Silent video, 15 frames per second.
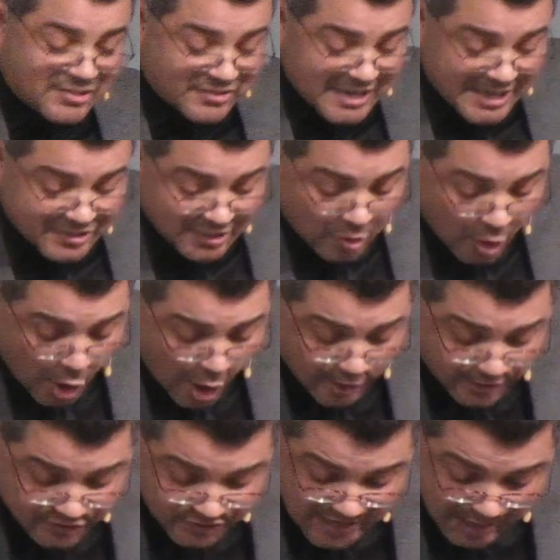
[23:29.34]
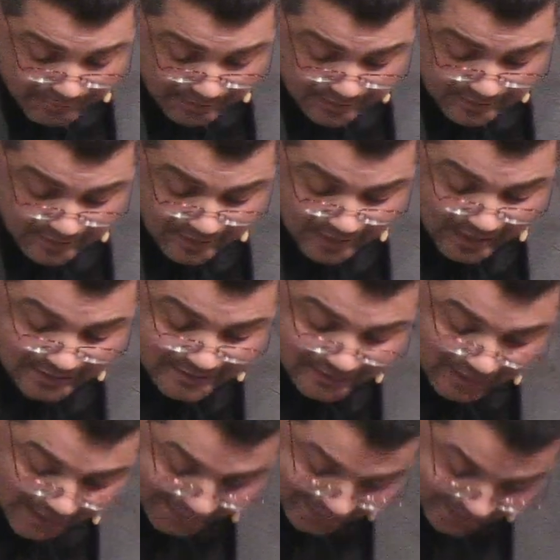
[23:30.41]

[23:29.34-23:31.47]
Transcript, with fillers: God says, call the Sabbath a